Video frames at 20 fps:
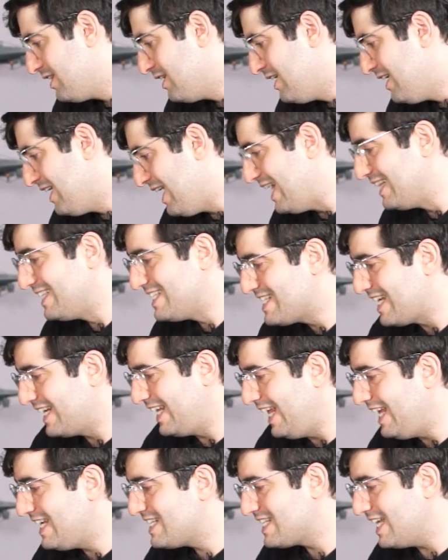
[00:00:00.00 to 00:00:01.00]
And it's an
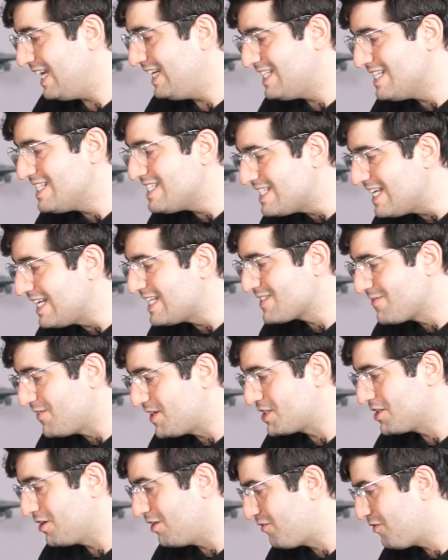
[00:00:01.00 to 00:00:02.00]
x86
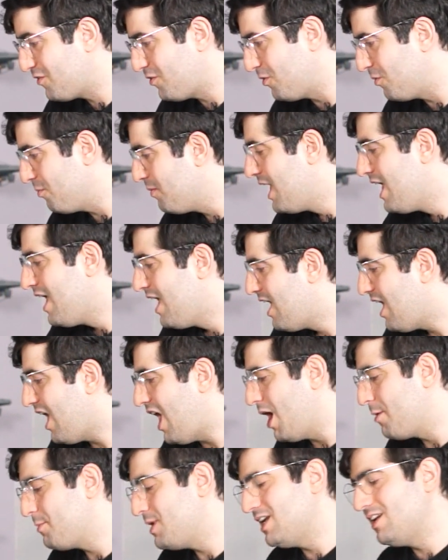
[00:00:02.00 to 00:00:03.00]
version of Chrome.
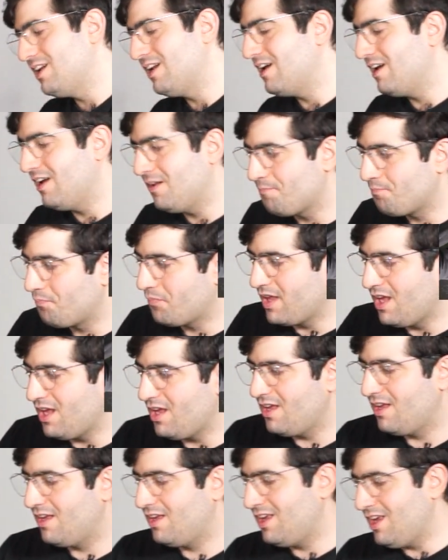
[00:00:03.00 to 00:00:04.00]
I mean,
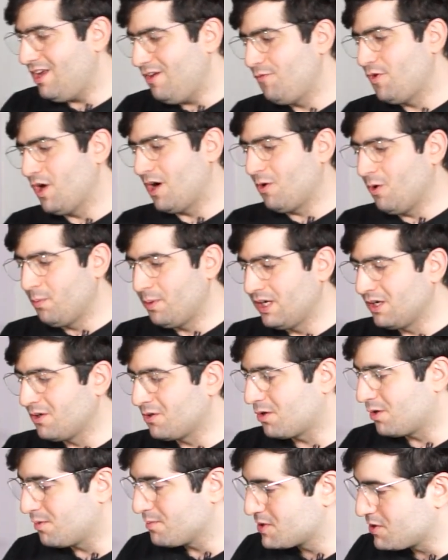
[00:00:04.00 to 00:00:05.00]
if you are opening
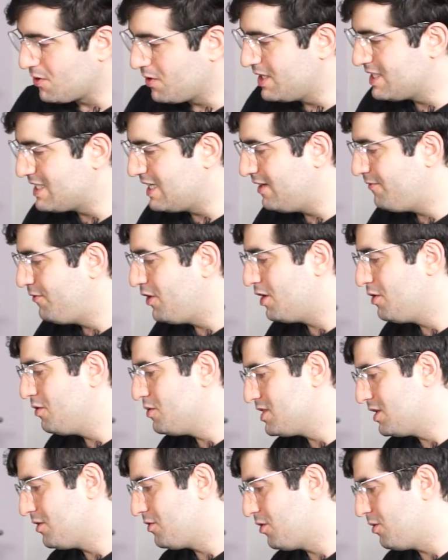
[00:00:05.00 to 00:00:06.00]
Chrome so easily, if you are
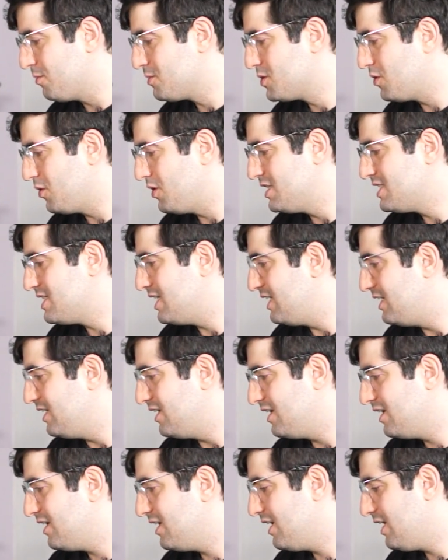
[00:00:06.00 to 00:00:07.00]
using Chrome so easily,
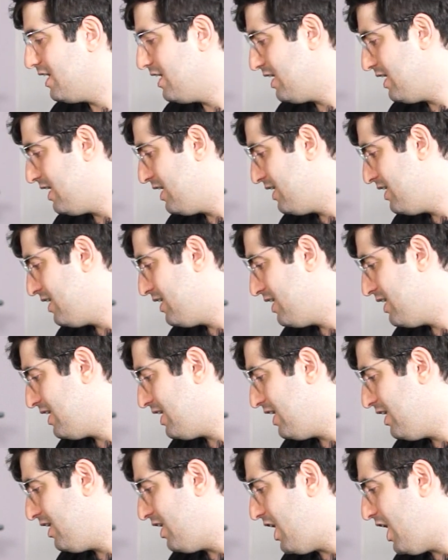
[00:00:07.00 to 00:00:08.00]

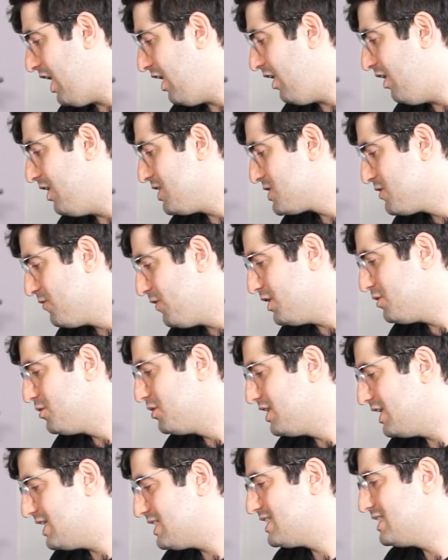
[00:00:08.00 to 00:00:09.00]
I also want to
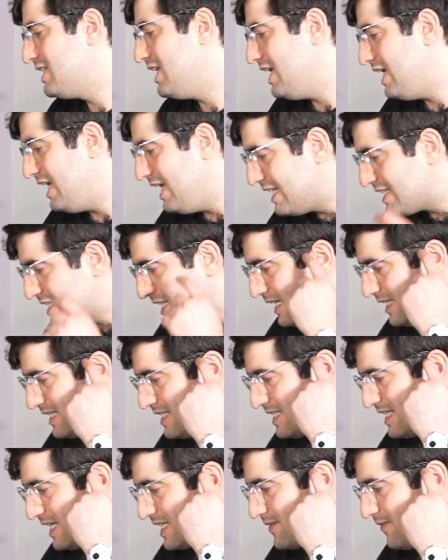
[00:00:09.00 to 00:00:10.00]
test the
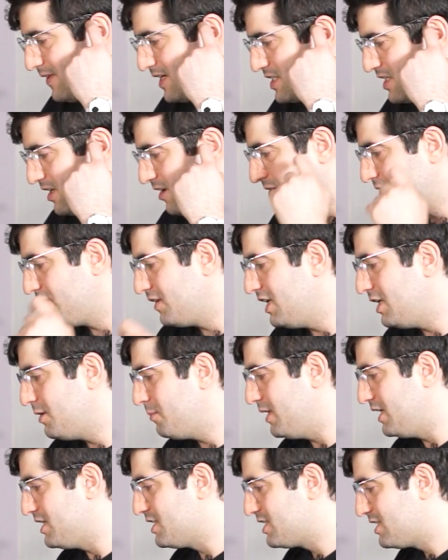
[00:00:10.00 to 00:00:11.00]
x86 version of
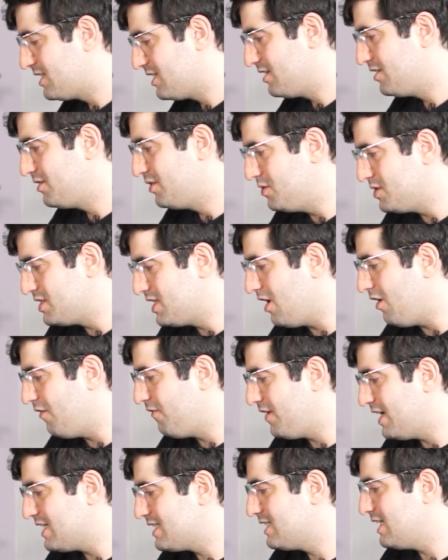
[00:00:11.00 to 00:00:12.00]
Geekbench to see how
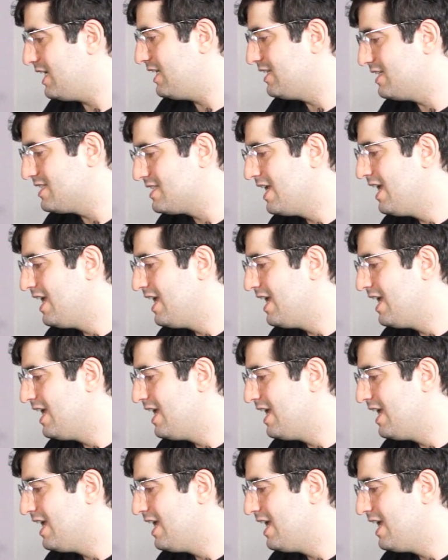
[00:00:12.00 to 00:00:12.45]
fast that is.